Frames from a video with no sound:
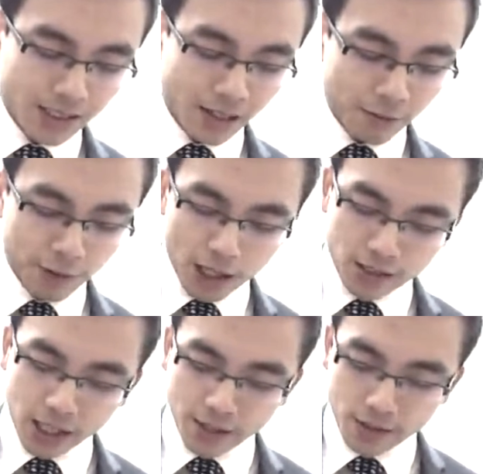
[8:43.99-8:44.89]
that
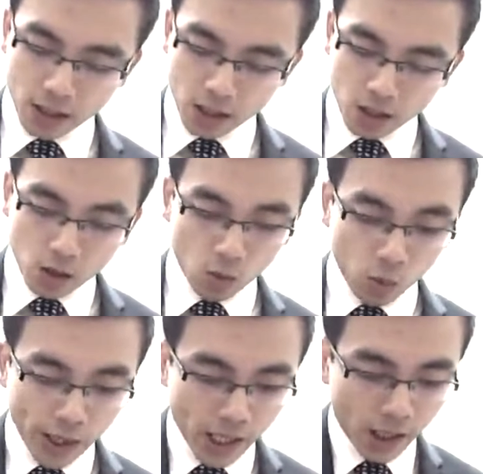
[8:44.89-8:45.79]
firstly,
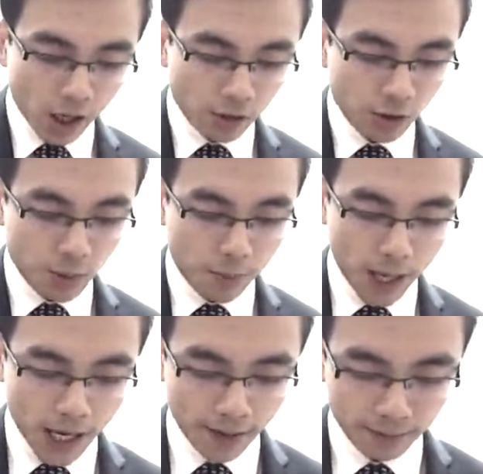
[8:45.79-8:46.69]
we are going to
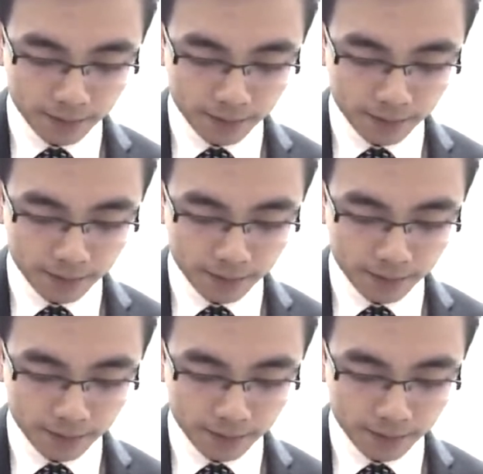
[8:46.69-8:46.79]
prepare